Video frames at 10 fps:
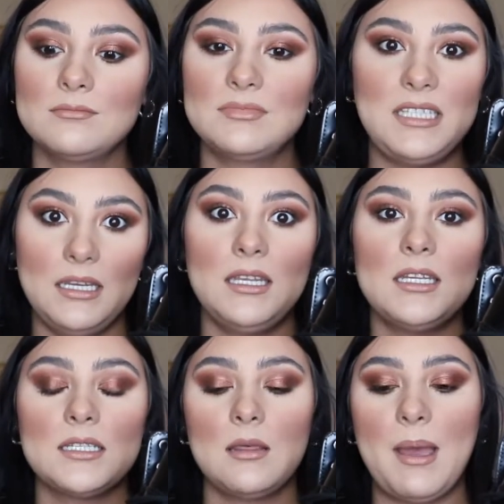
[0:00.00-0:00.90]
digging
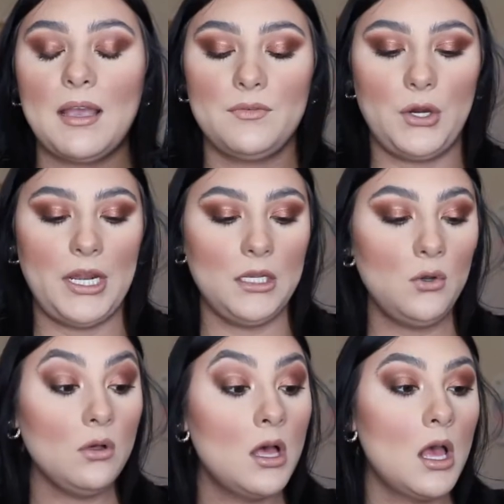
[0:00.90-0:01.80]
into the back of your
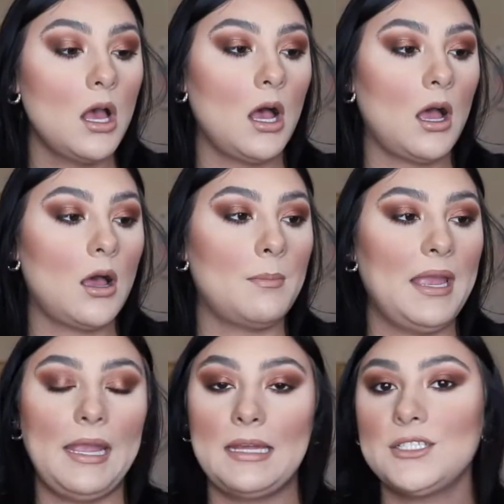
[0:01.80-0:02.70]
ankle.
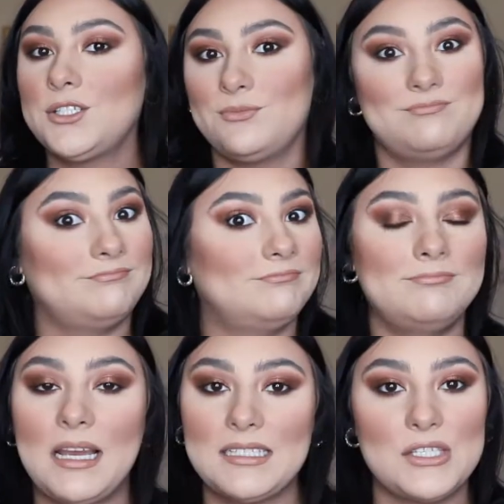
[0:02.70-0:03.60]
And
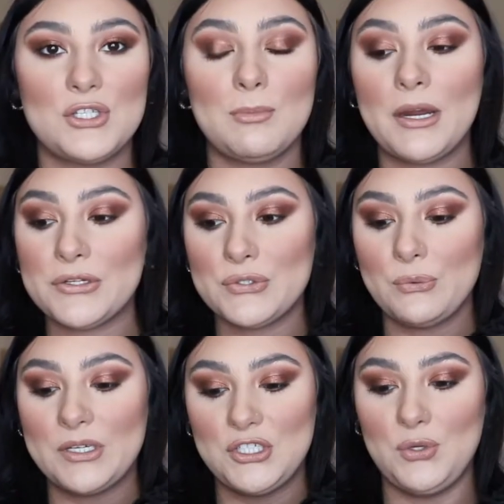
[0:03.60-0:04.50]
my sister Marisol,
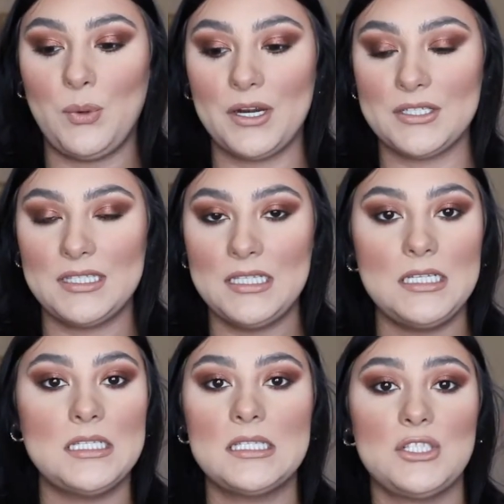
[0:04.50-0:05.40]
when she wears
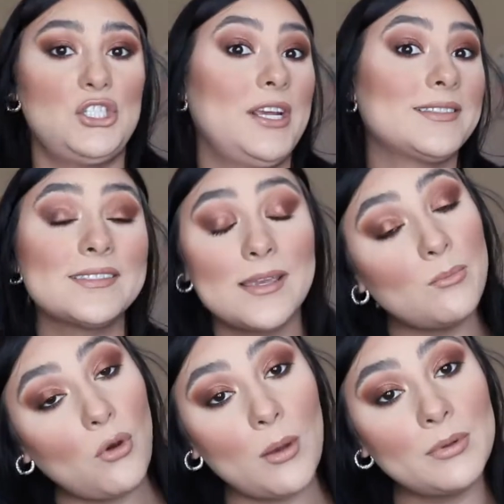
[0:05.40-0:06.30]
these, she has the
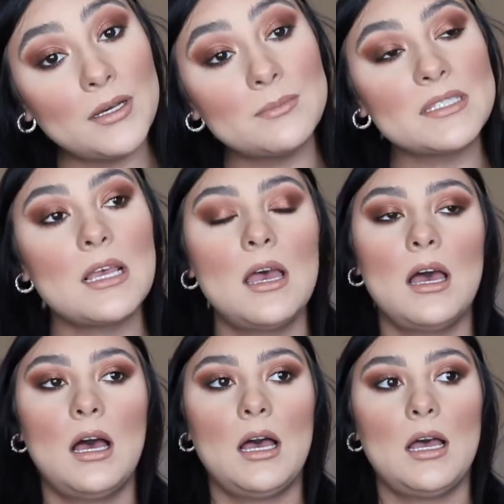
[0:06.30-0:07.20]
same problems.
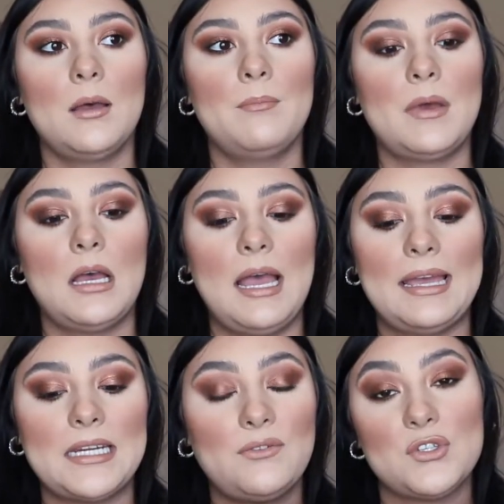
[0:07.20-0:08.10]
And
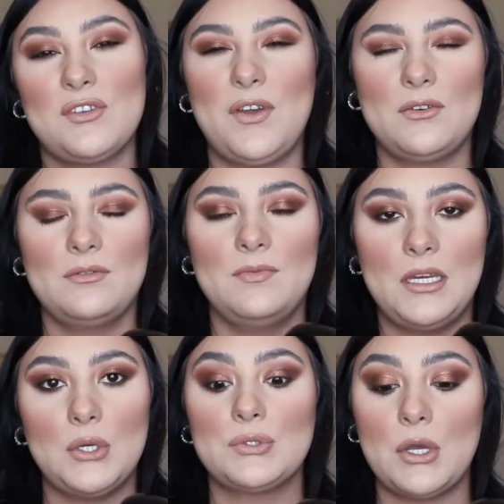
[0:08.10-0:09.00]
I've also found
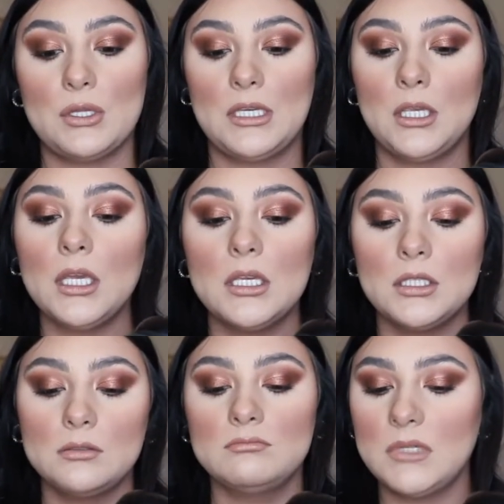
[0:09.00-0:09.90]
videos on like
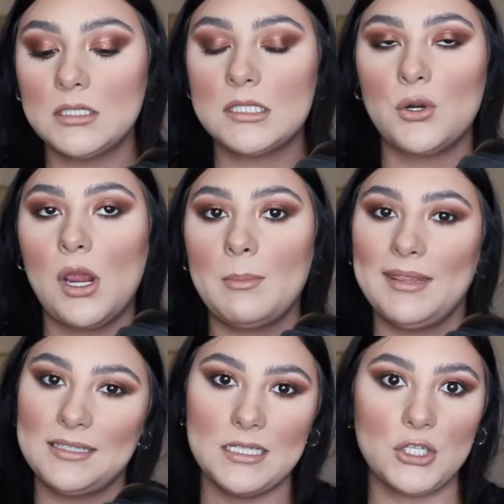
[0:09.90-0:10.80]
Instagram and
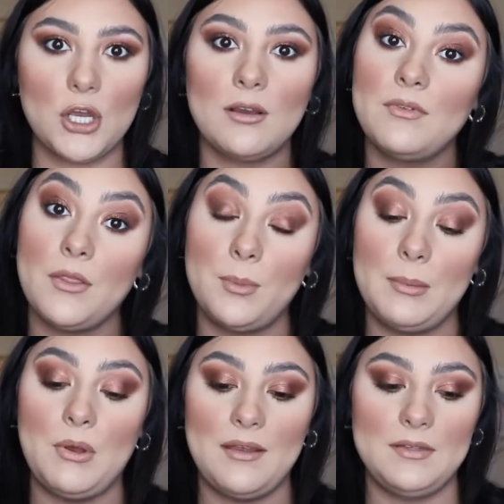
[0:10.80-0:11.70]
like TikTok of other
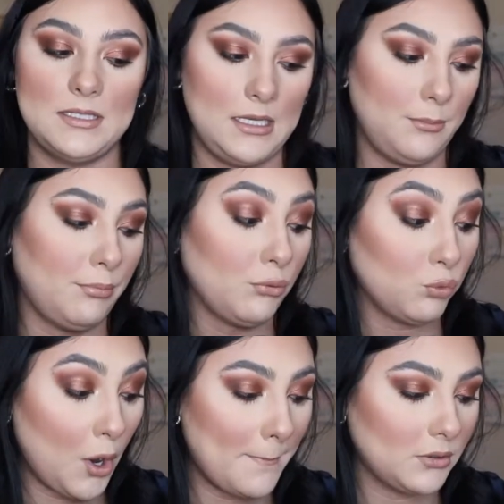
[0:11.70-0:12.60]
people having the same
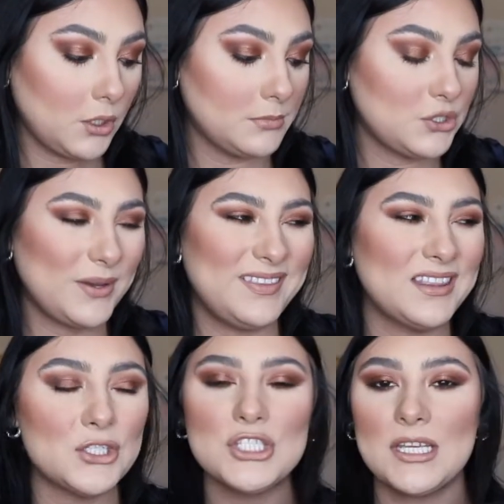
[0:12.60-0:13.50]
problems. So I
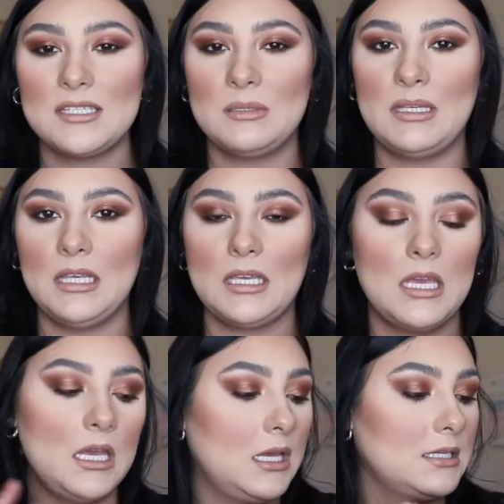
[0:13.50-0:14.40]
think there just has to be like
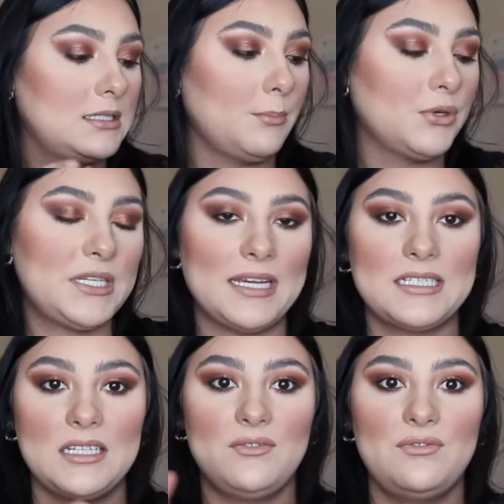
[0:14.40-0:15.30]
some
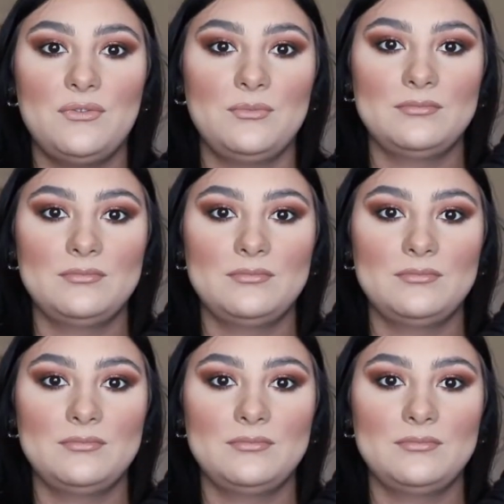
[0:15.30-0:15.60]
protective